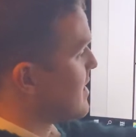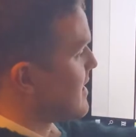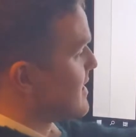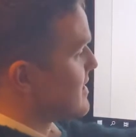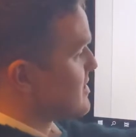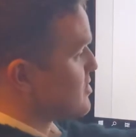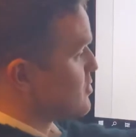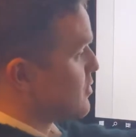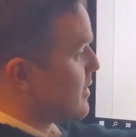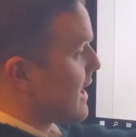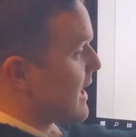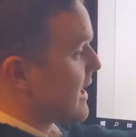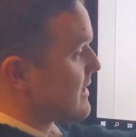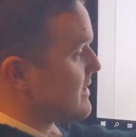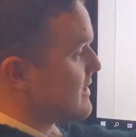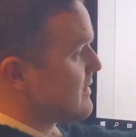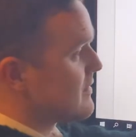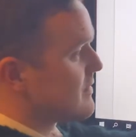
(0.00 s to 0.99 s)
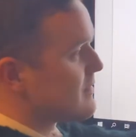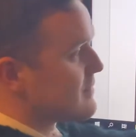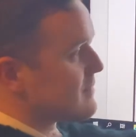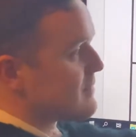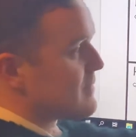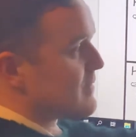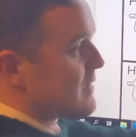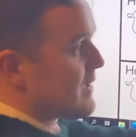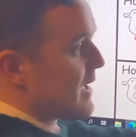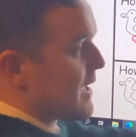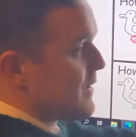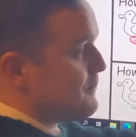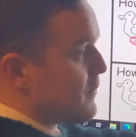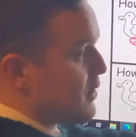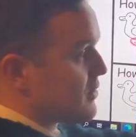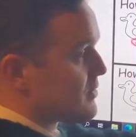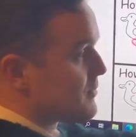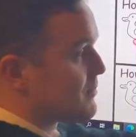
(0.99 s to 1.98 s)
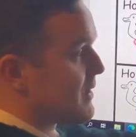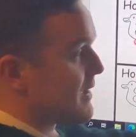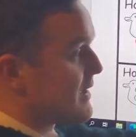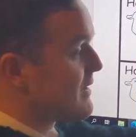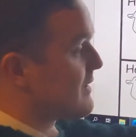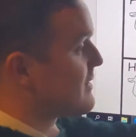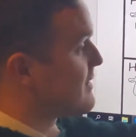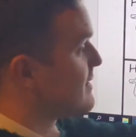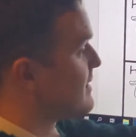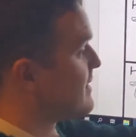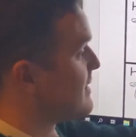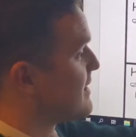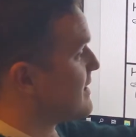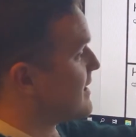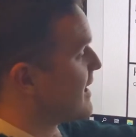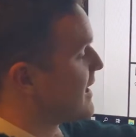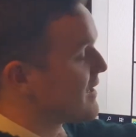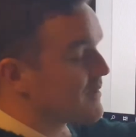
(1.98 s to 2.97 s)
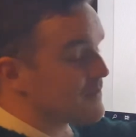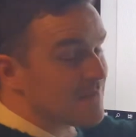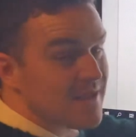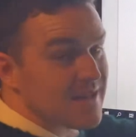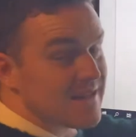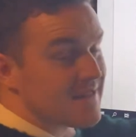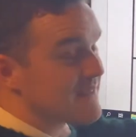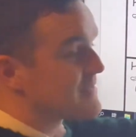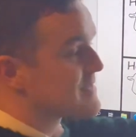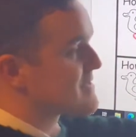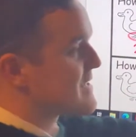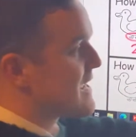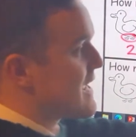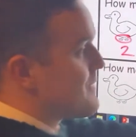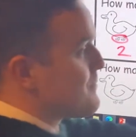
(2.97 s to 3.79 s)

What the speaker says: So adding and multiplying, and I'm getting the same